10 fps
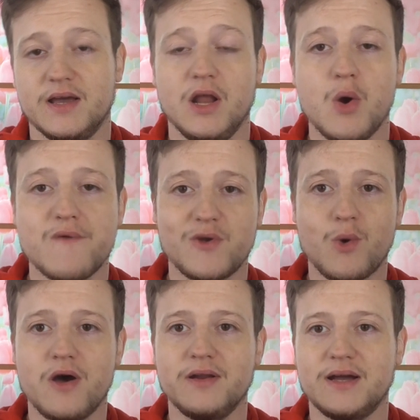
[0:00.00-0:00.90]
Hello
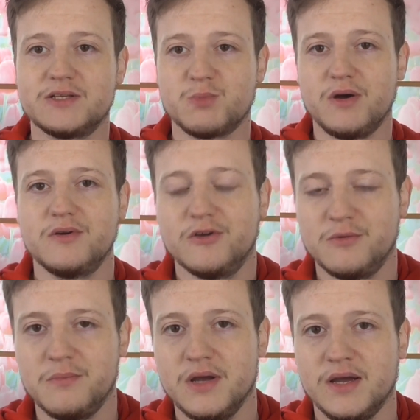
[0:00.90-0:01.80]
everyone and
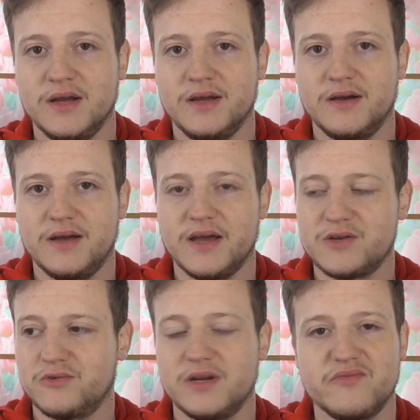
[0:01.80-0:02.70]
welcome. I
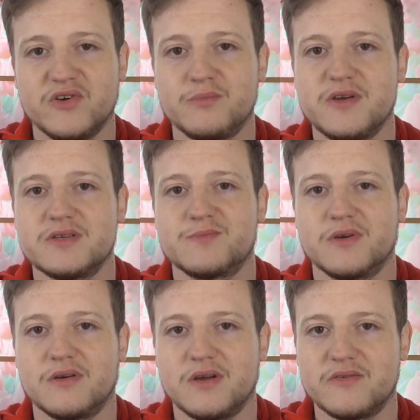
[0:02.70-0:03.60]
had already filmed this
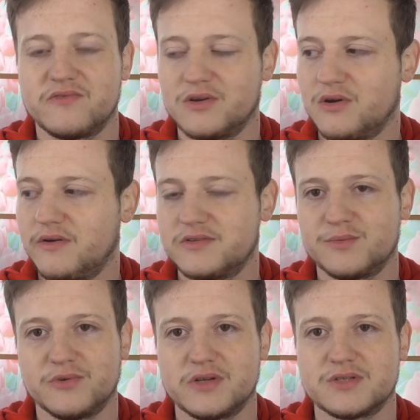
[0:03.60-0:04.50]
but I forgot
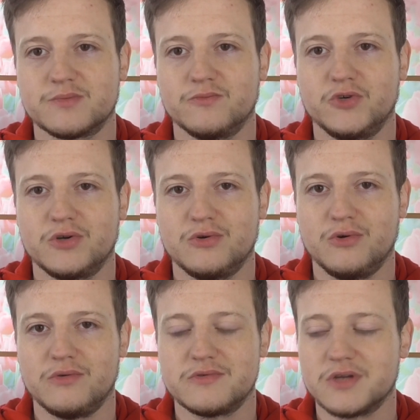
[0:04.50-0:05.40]
to press
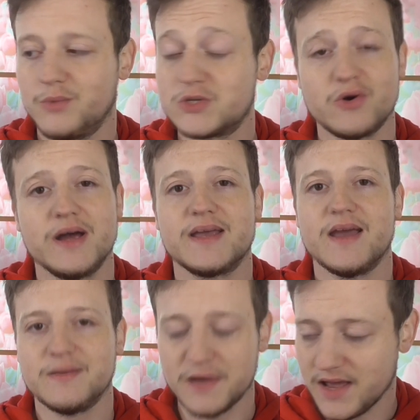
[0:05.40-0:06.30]
record so we'll try
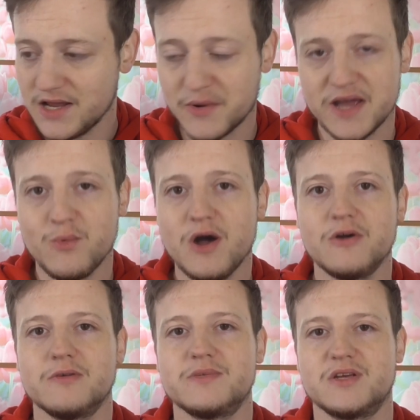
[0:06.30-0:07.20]
again but anyway
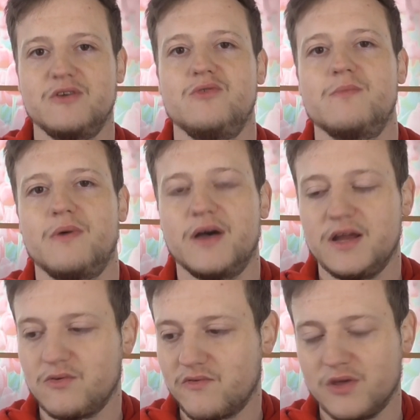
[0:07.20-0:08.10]
welcome to
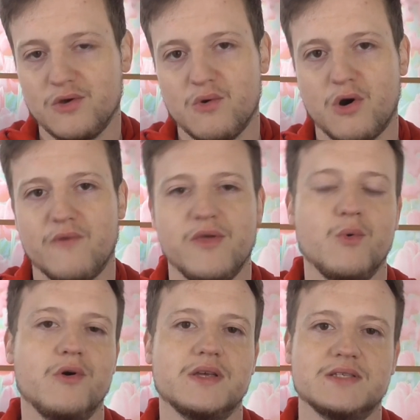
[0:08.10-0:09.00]
my review of The
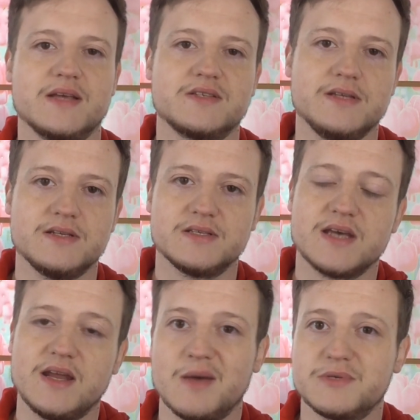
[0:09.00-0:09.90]
Walking Dead Season
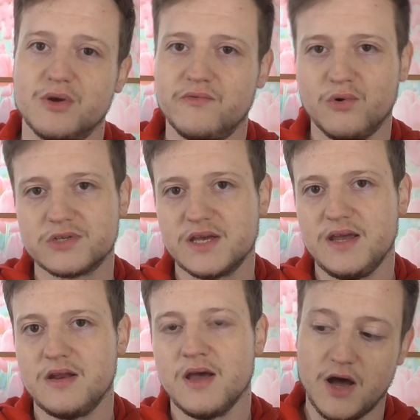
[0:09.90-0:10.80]
10 episode
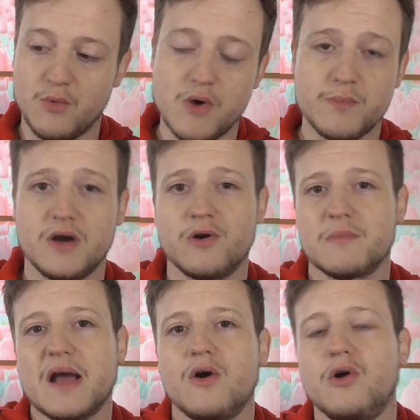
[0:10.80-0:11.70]
14. I won't be holding
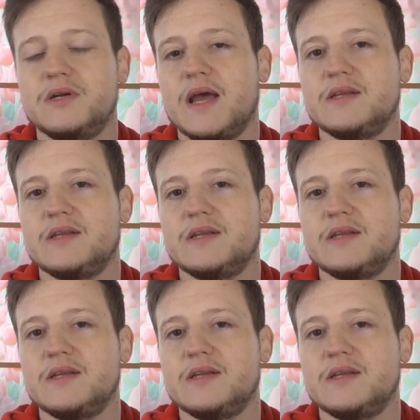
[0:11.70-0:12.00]
back on